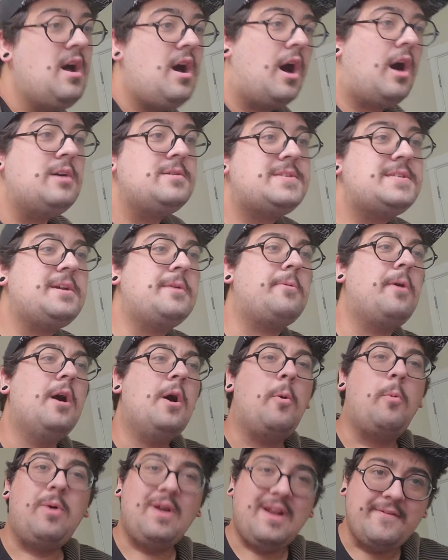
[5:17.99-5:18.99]
Also,
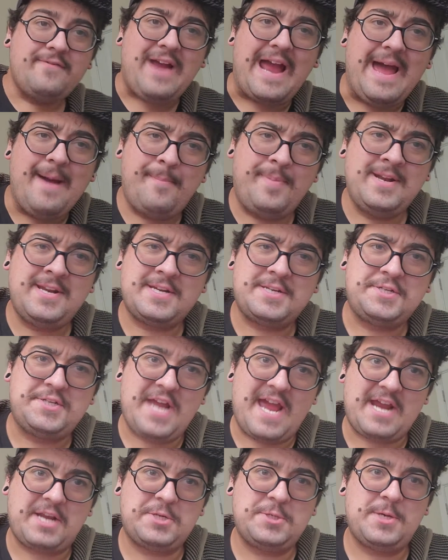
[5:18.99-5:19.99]
whatever happened to
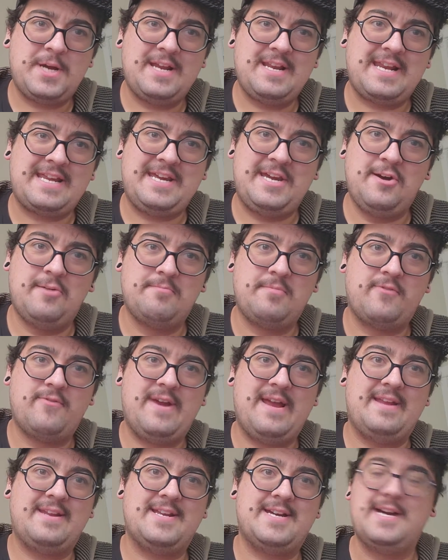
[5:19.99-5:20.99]
Jack trying to kill
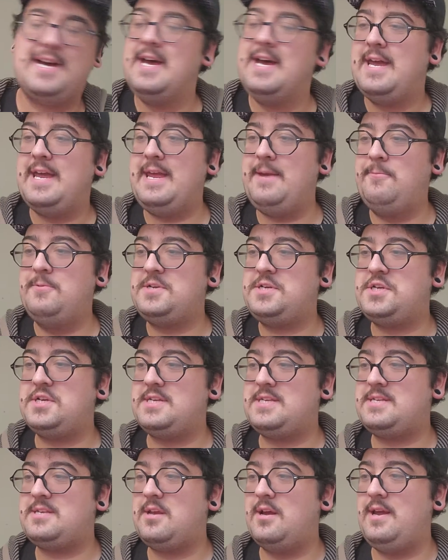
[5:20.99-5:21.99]
Miranda? It was
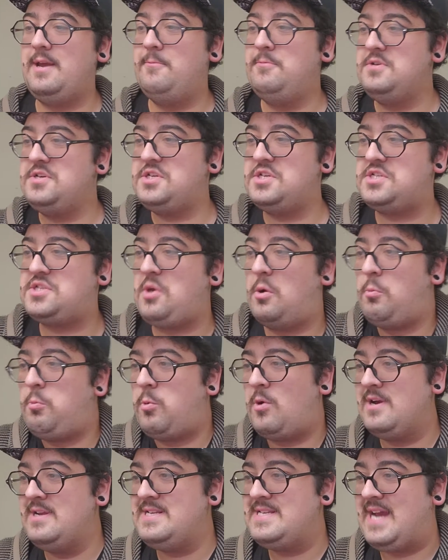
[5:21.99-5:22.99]
just a
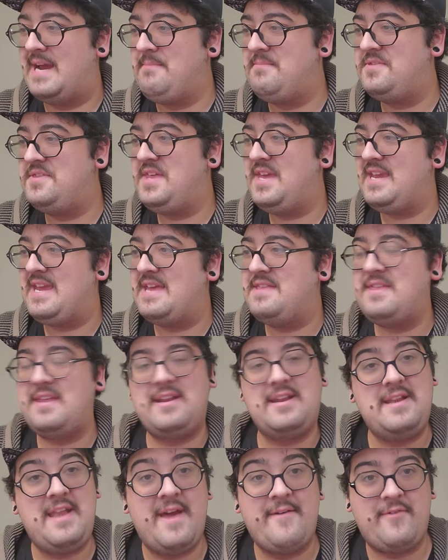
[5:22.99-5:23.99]
one-time thing and then
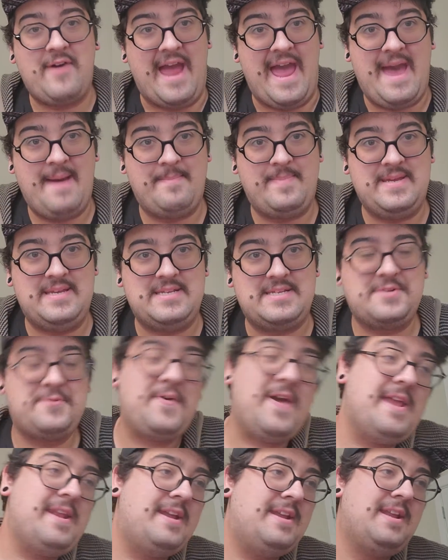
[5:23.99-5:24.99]
it never happens.
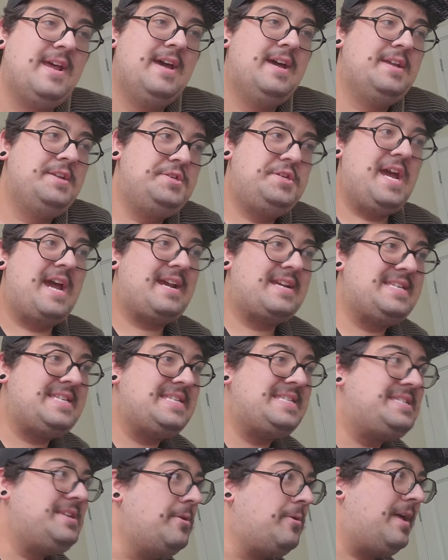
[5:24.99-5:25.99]
Granted, Jack
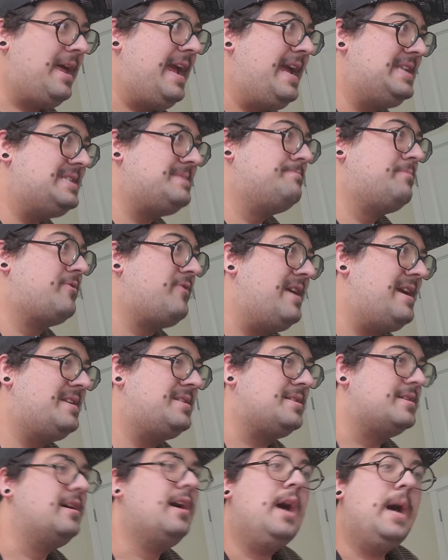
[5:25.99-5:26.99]
still hates
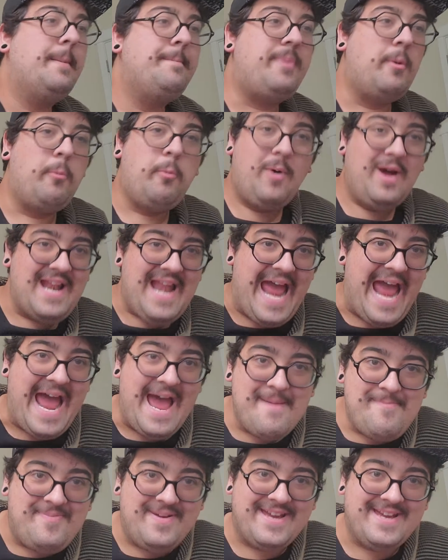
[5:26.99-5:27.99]
Miranda, but what
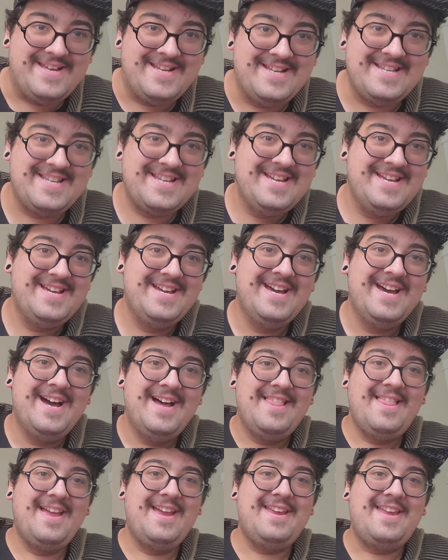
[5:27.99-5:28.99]
happened?
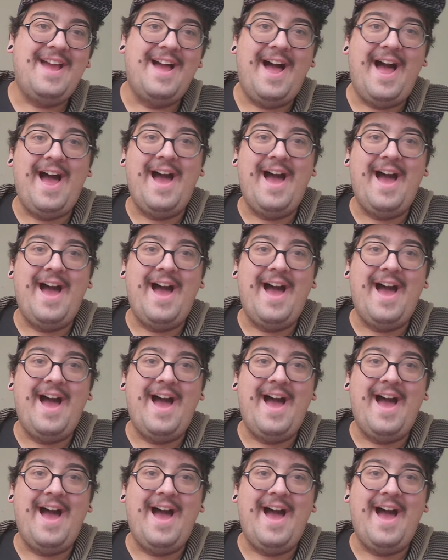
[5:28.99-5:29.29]
Like